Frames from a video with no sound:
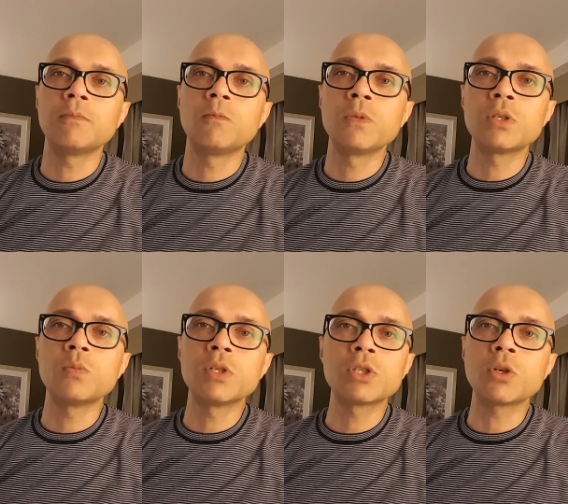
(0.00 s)

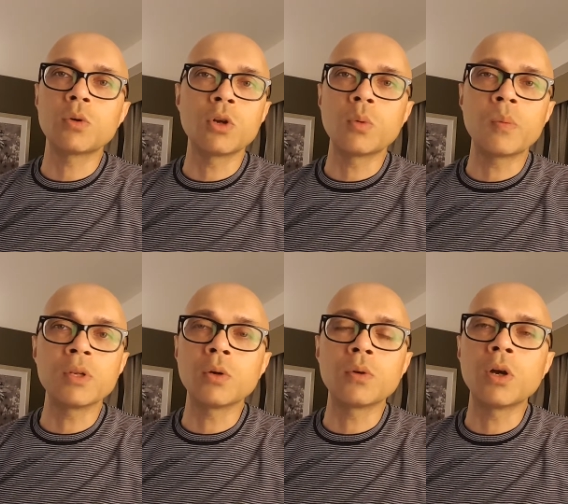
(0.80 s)
we just don't know what we
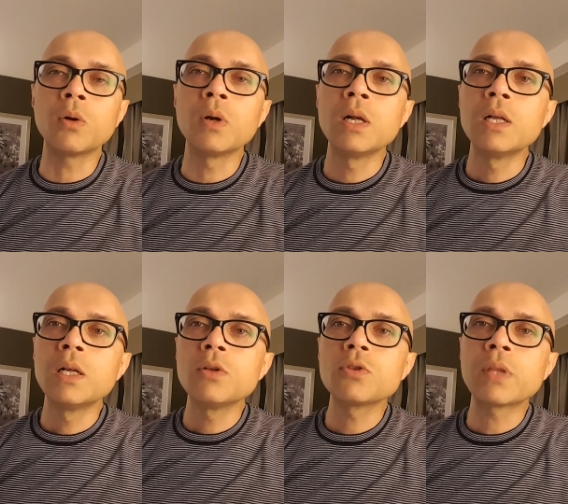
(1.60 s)
don't know.
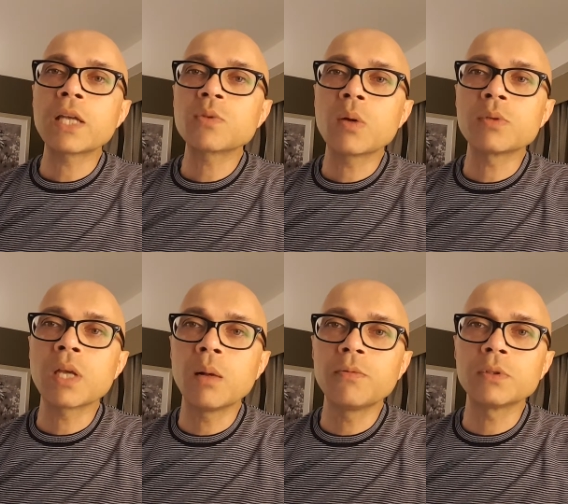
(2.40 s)
So that's why it was
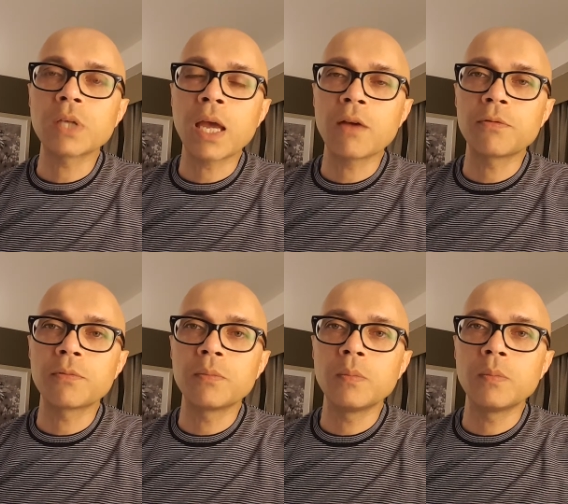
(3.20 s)
helpful to have